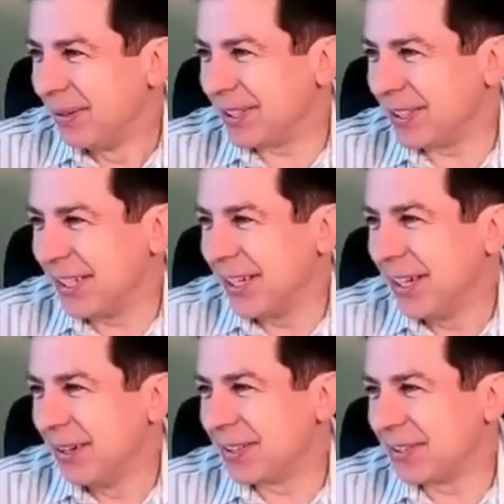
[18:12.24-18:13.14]
is
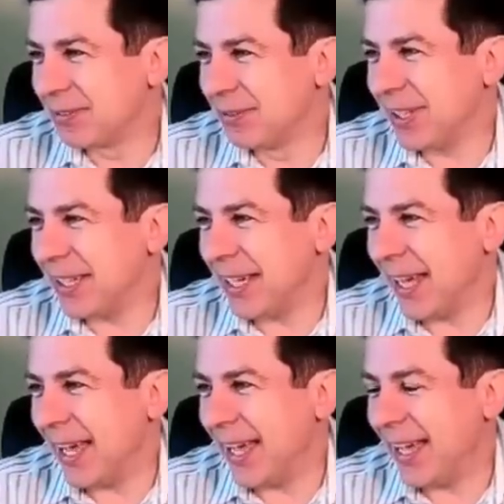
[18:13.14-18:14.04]
which is really
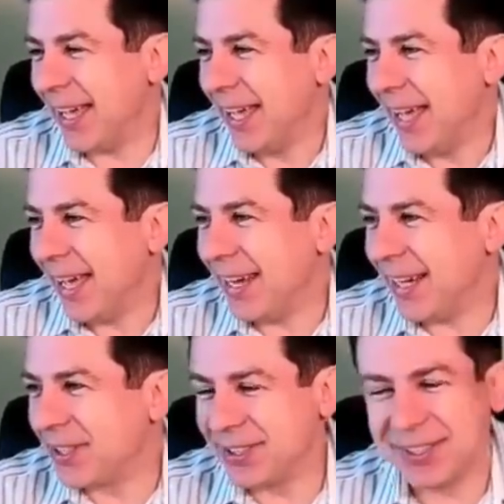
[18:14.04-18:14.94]
uh, an
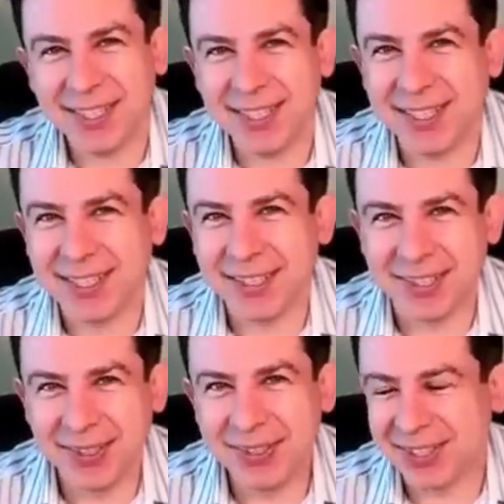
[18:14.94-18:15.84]
interesting
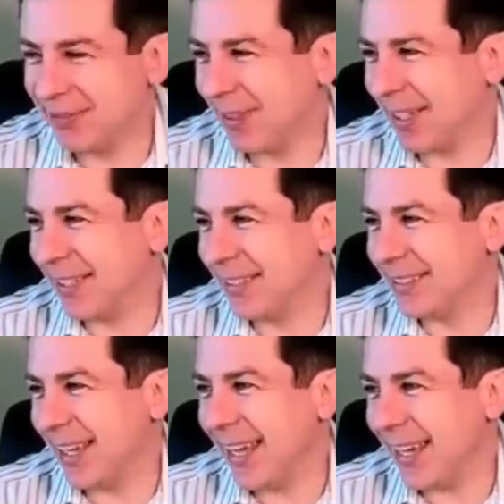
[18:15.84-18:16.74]
conclusion because
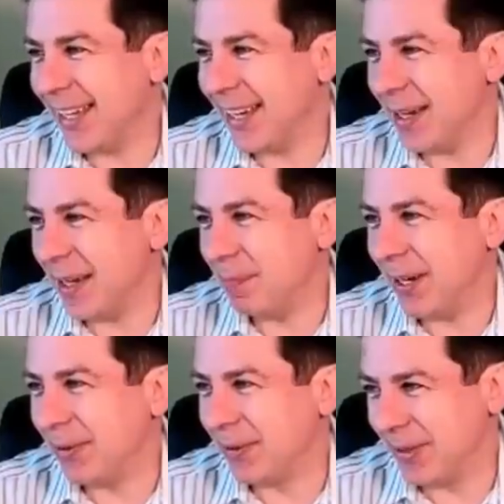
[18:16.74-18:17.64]
hmm. a, a pet
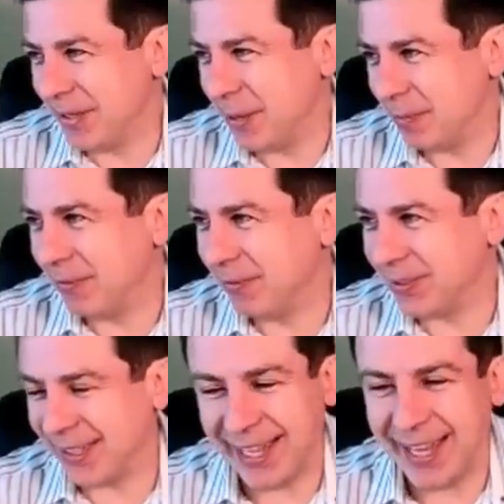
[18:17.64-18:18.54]
owner relationship
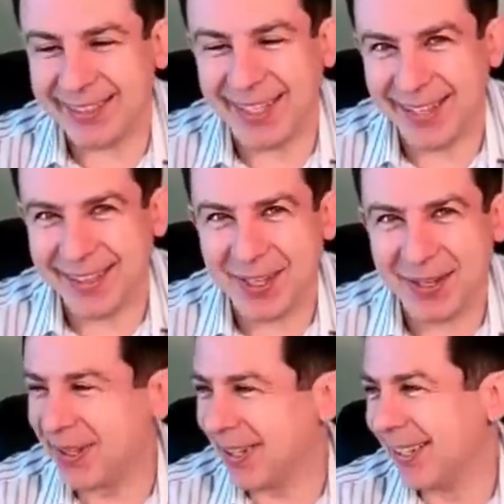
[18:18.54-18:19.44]
involves a cat and the
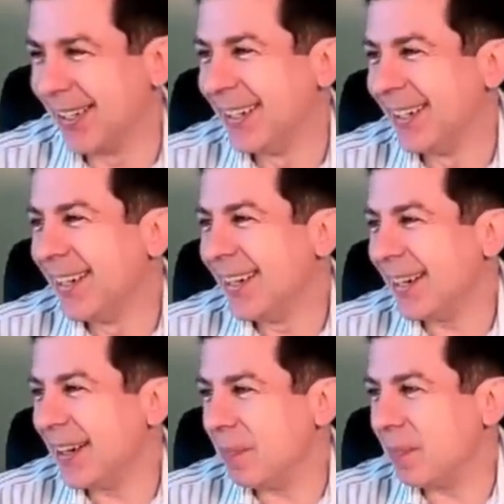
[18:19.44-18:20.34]
owner.
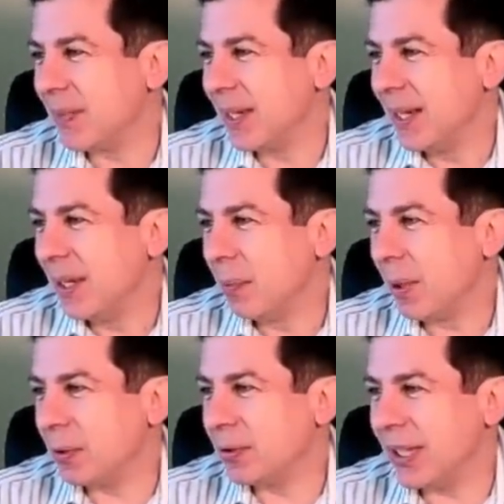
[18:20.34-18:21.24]
Yeah. Um, but
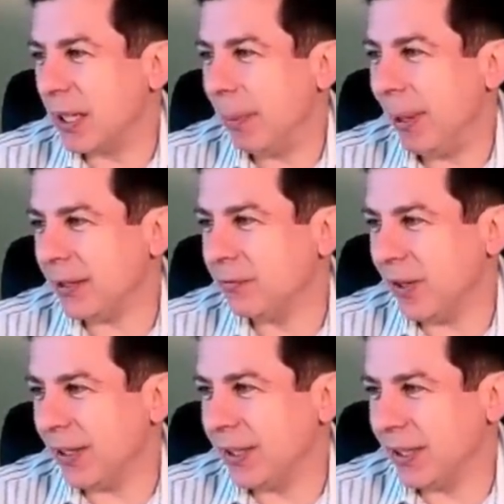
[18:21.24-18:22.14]
I would say like pet
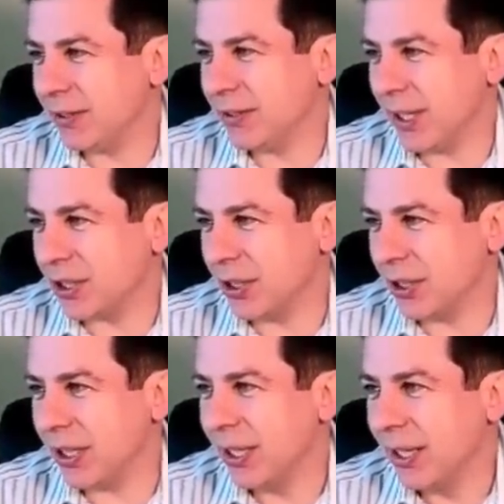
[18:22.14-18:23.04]
unfriendliness is
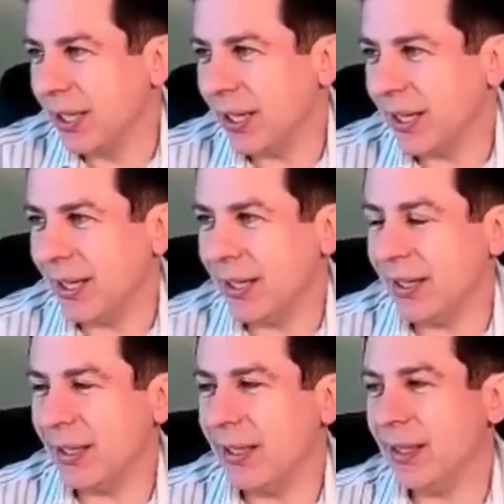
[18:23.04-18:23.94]
actually uh,
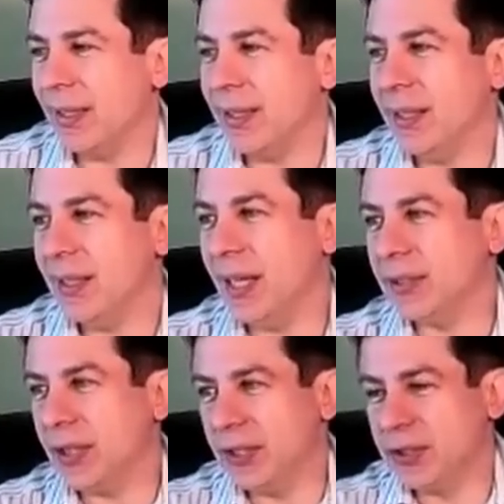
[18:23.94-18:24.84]
a
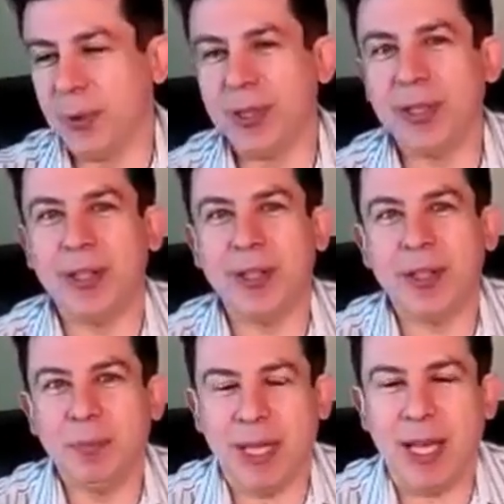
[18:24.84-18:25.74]
territorial
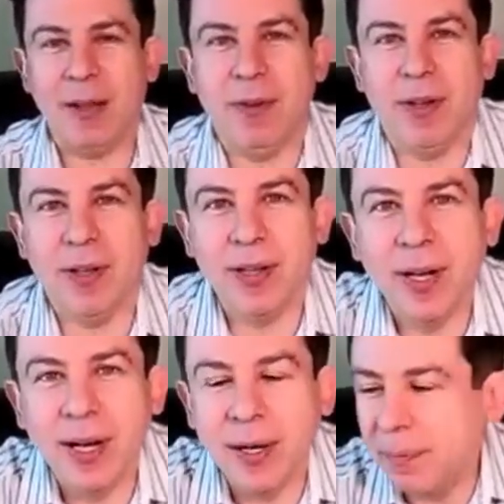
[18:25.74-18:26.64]
behavior. Um, mm.